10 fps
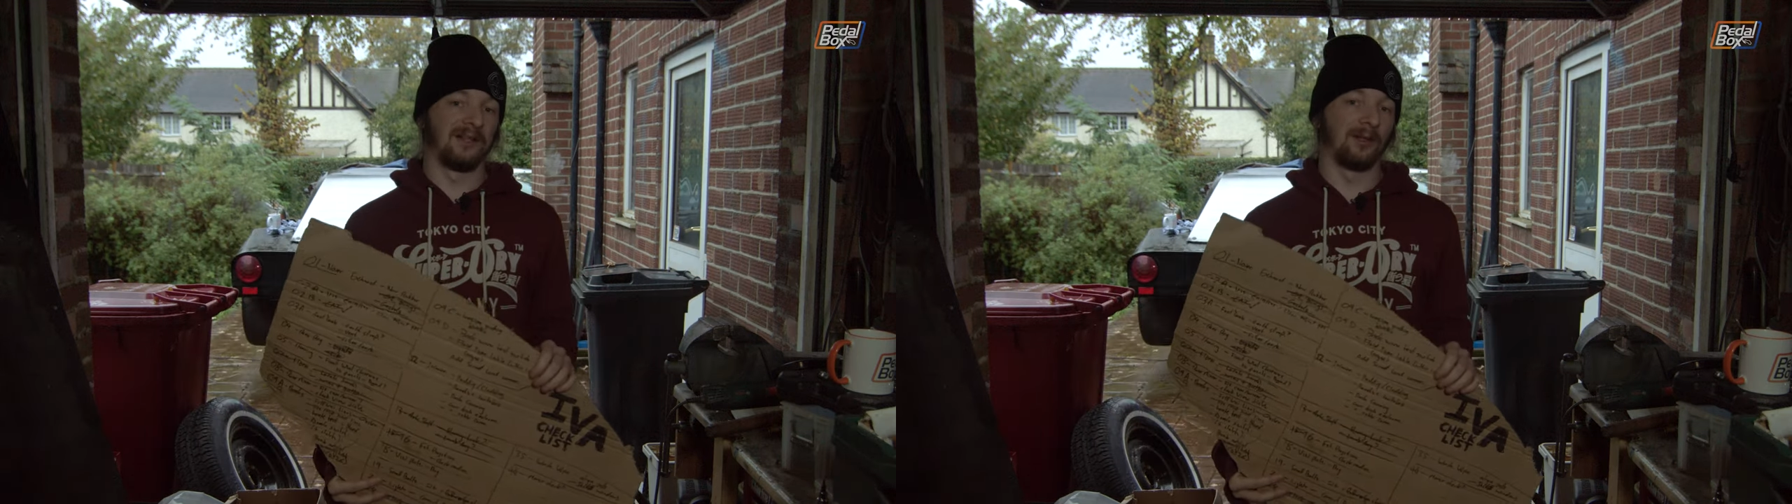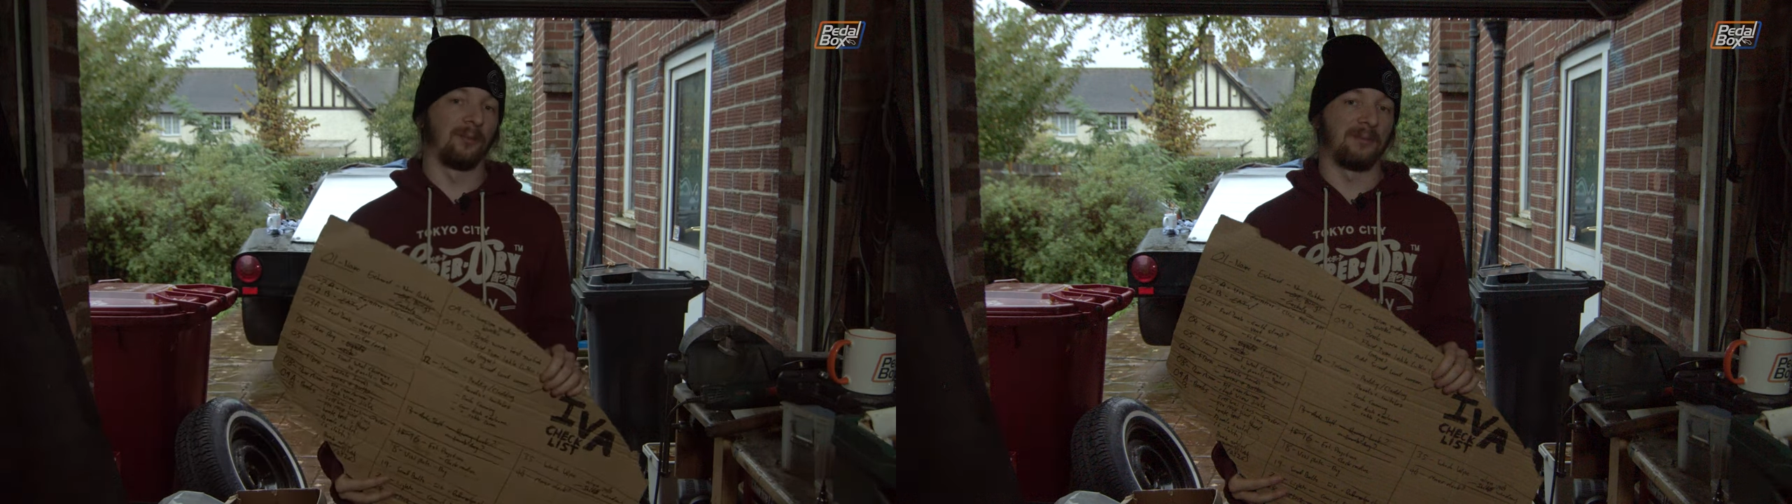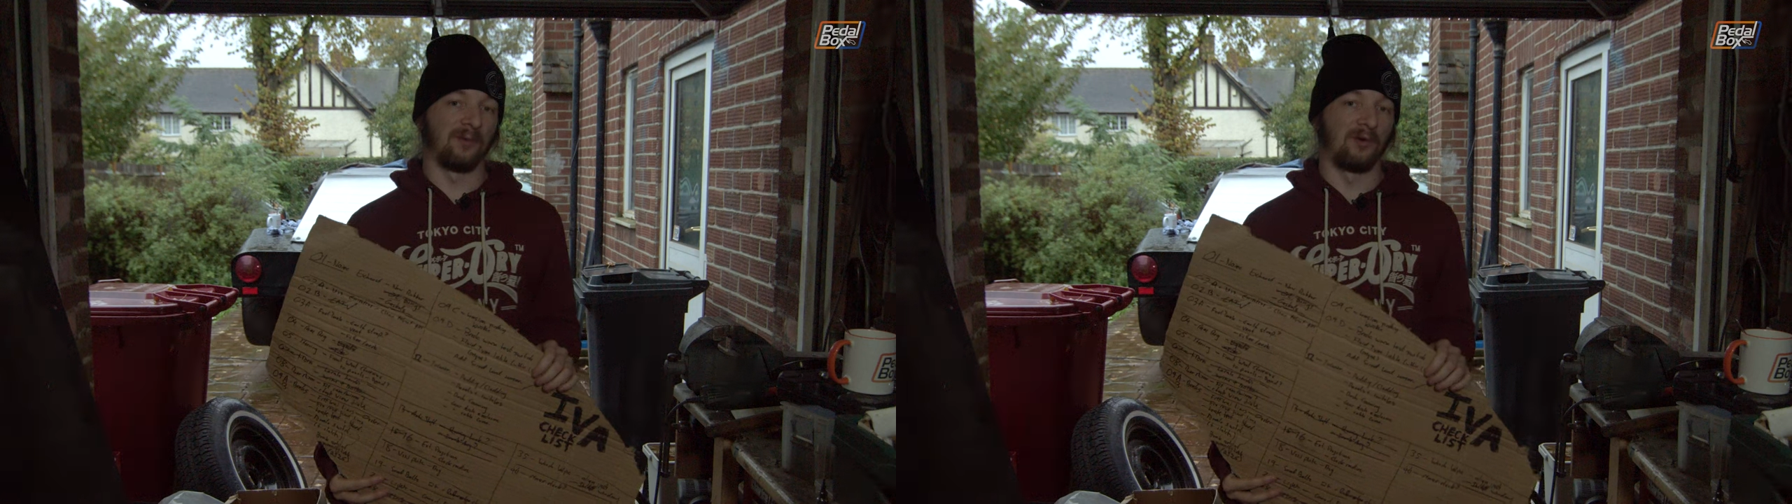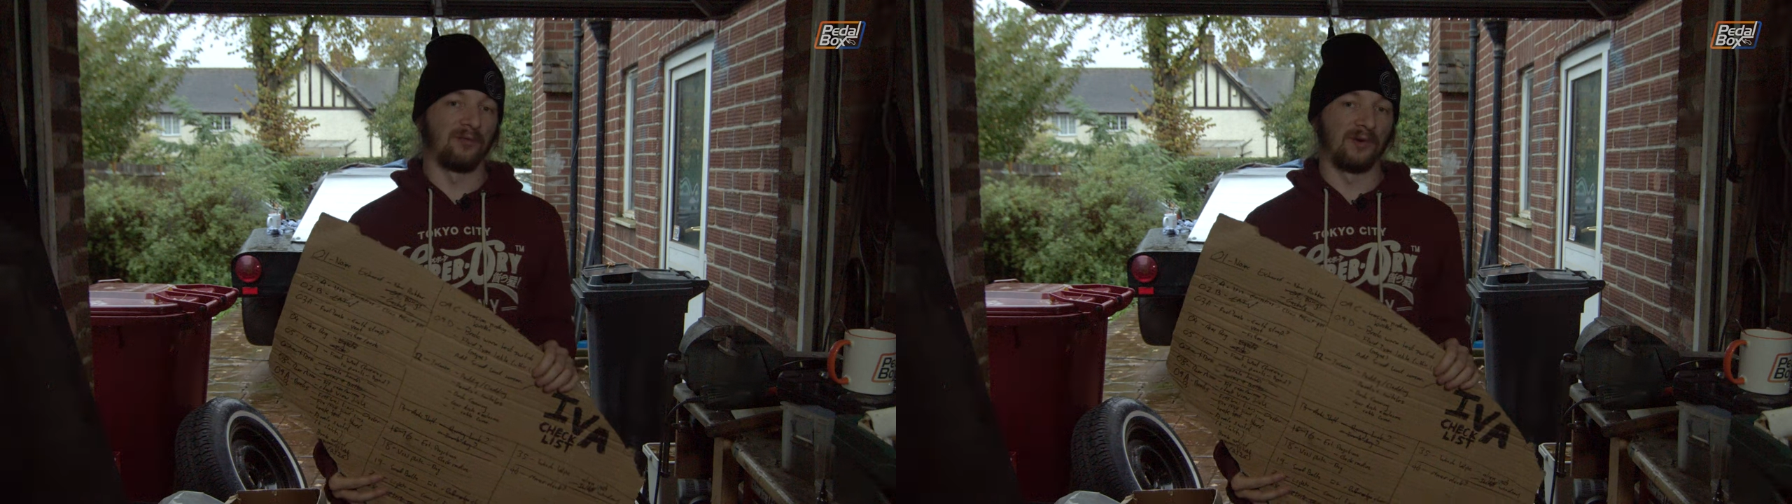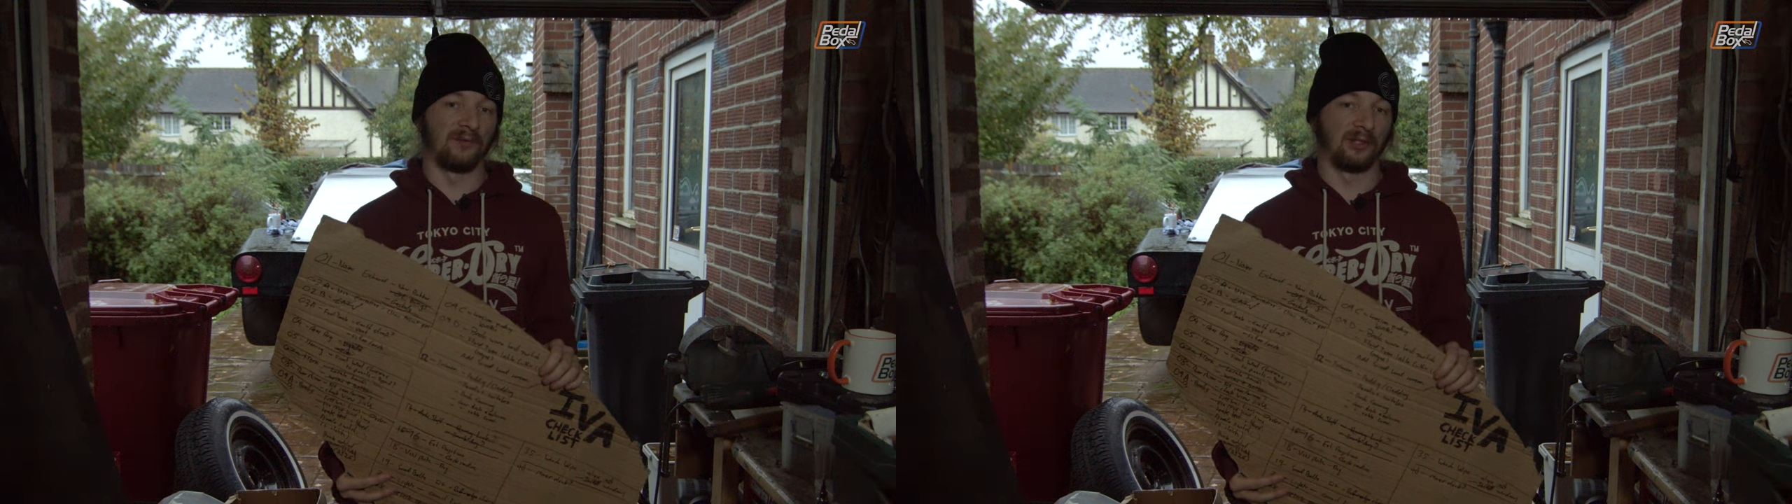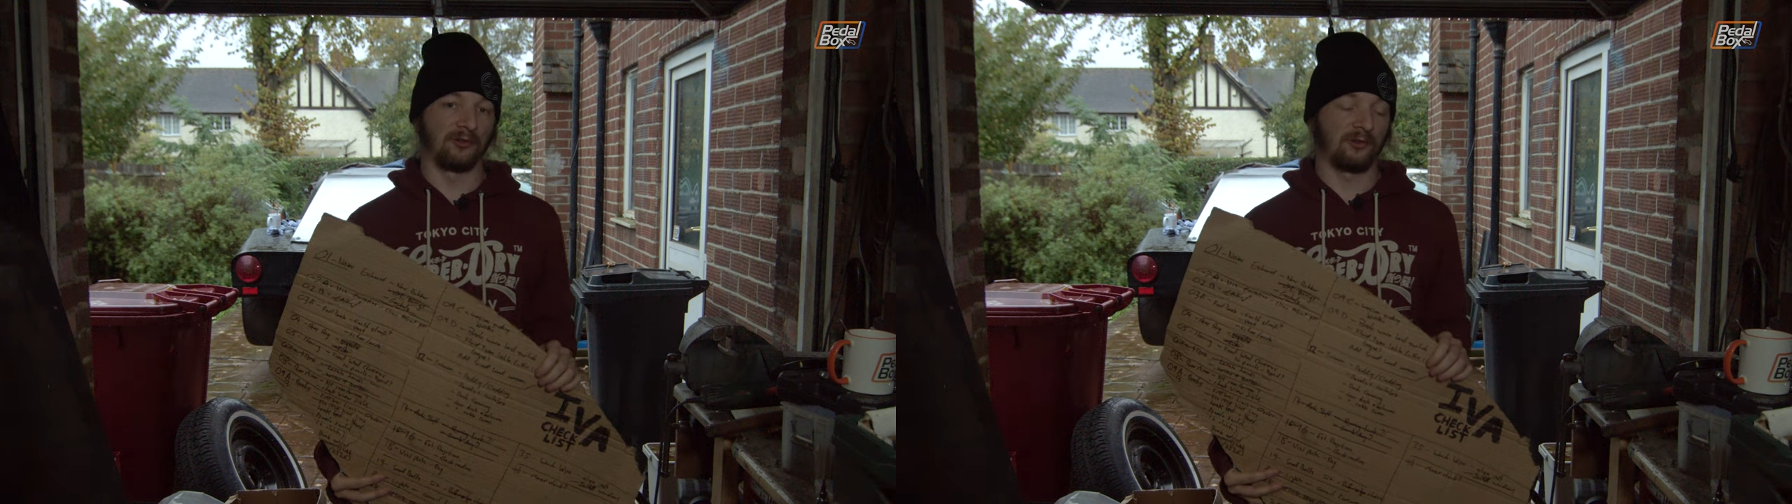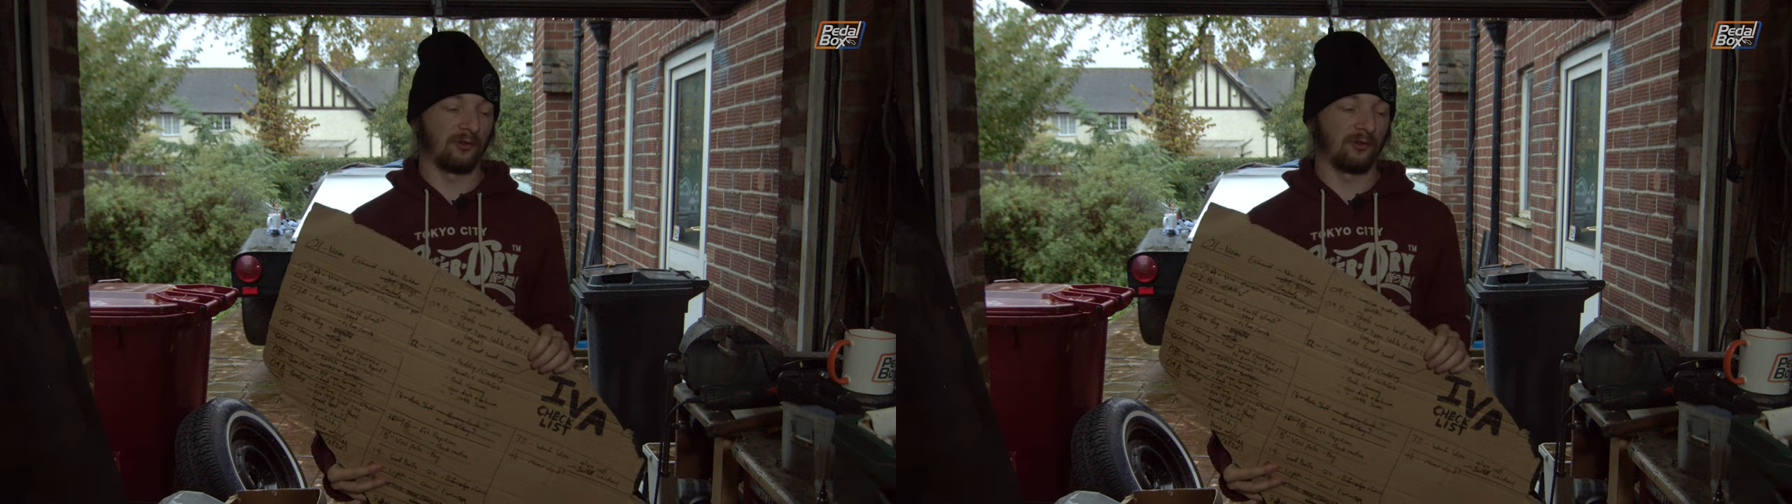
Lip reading: little bit more frivolous.